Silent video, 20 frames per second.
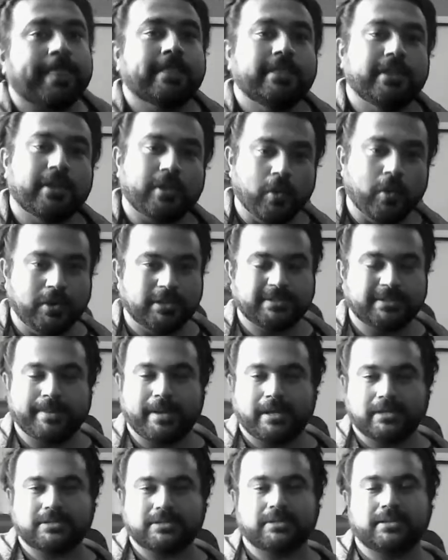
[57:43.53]
the chorus
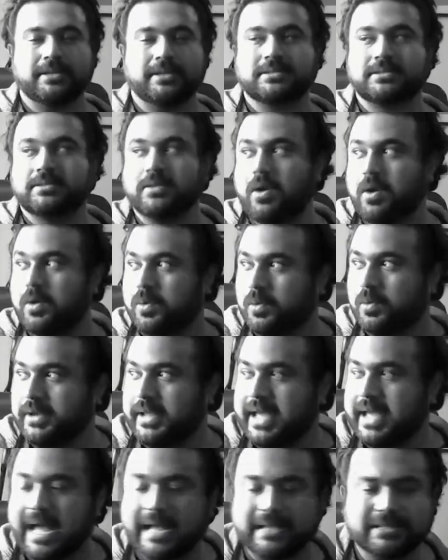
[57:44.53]
part. So this song
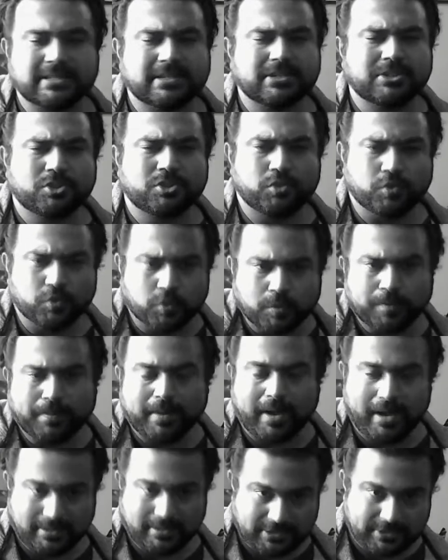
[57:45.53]
only has 2
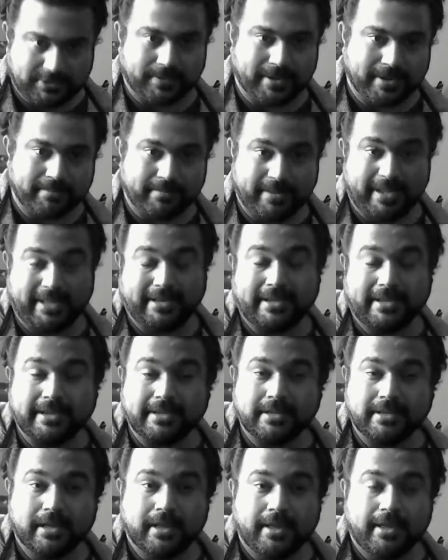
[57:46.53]
parts to it
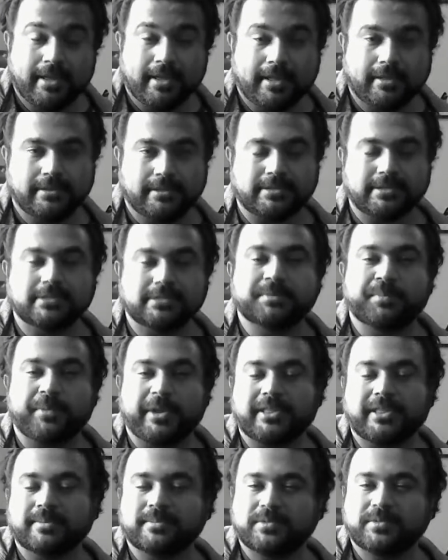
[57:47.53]
mainly. This is
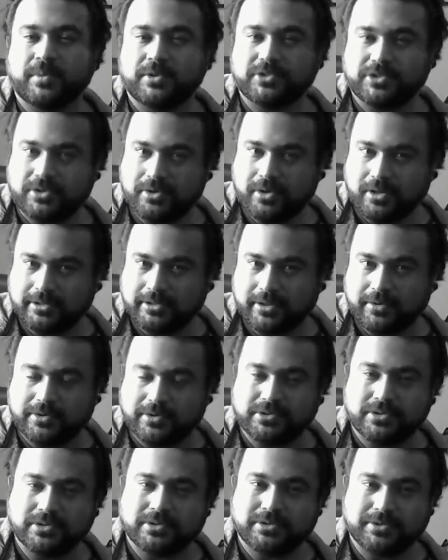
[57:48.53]
Preetham's version, not the
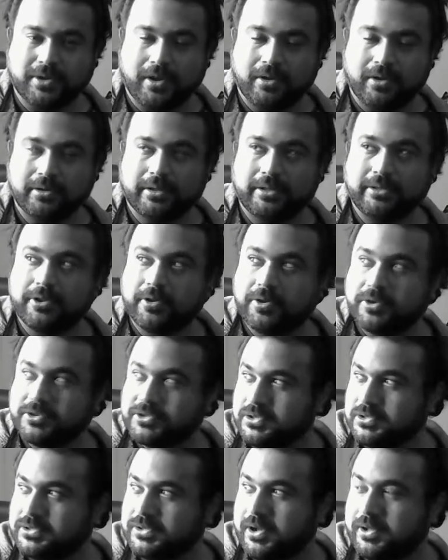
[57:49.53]
original song. In the
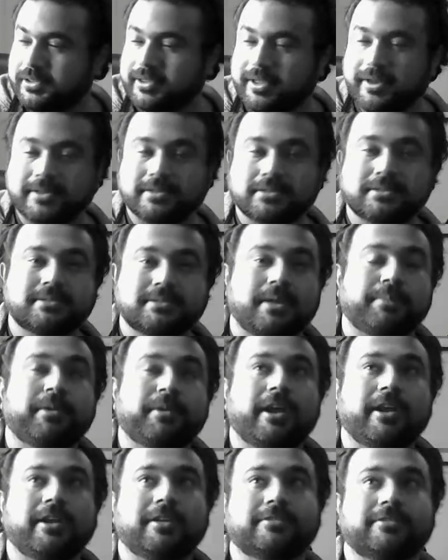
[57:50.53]
original song, there is some
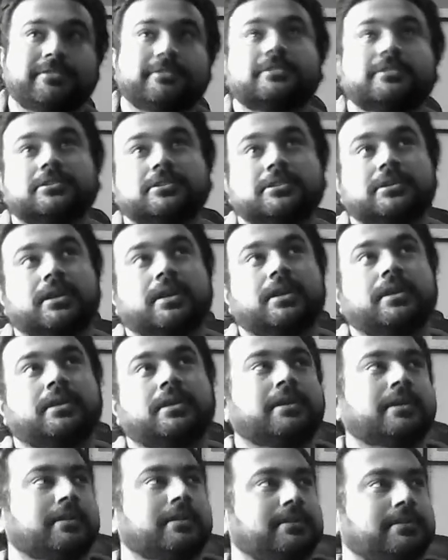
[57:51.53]
kind of,
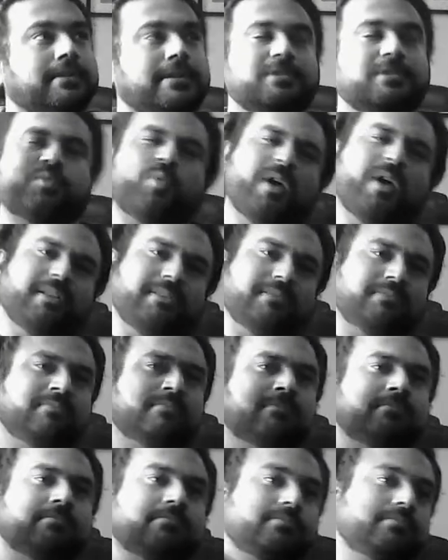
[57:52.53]
there's
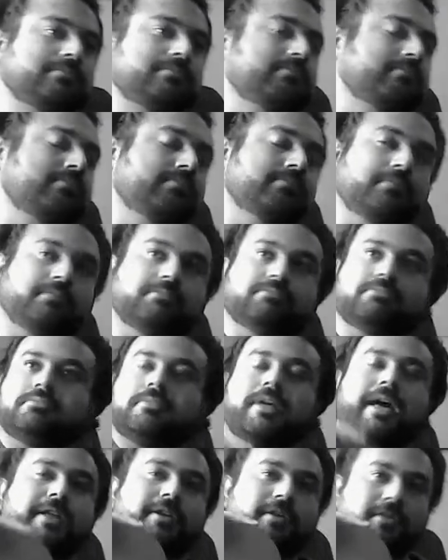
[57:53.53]
one,
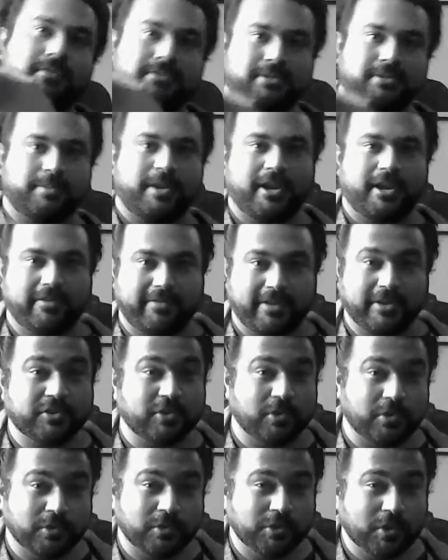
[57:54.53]
I don't know, some kind of
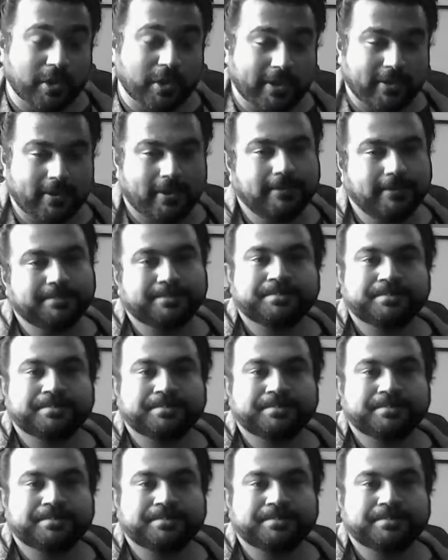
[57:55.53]
interlude going on.